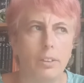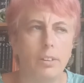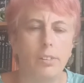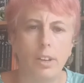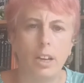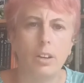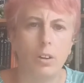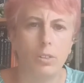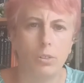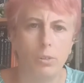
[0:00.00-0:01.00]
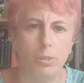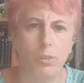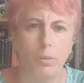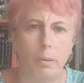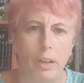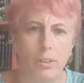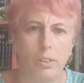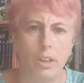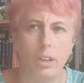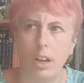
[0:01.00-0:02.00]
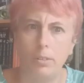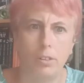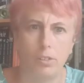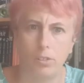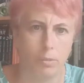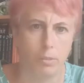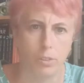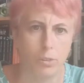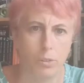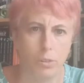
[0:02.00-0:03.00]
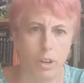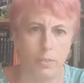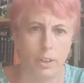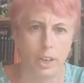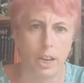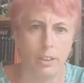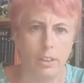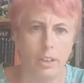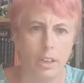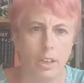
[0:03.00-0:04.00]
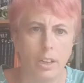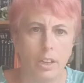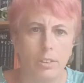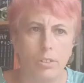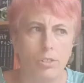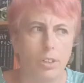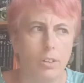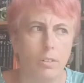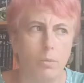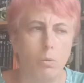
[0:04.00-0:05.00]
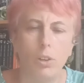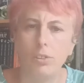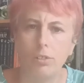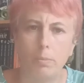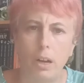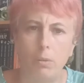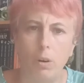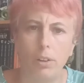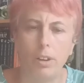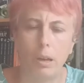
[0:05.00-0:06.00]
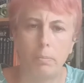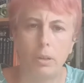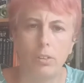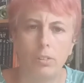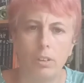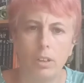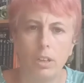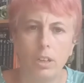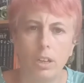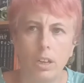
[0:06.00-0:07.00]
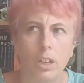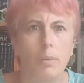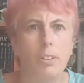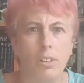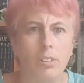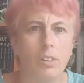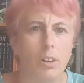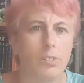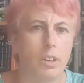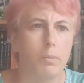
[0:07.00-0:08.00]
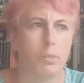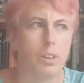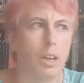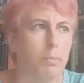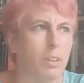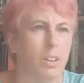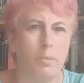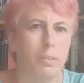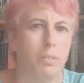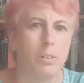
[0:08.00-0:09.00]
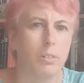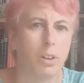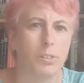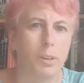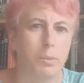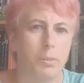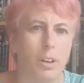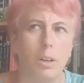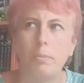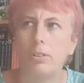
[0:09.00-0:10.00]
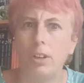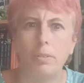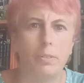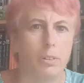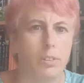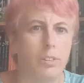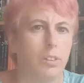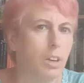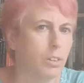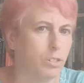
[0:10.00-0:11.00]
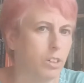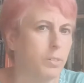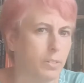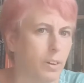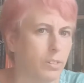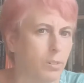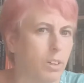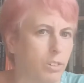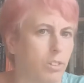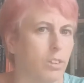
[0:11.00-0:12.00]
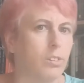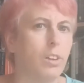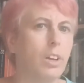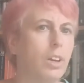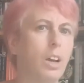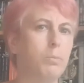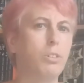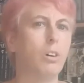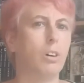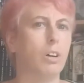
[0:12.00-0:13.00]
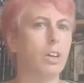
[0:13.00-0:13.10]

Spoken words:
Did he say, I can't talk to you about it? I just don't want to talk to you ever again? Did she not wonder about what had happened? I mean, she's a gossip, Sam. I mean, we're all gossips, right? But she would have wanted to know. She would have asked questions, I'm sure.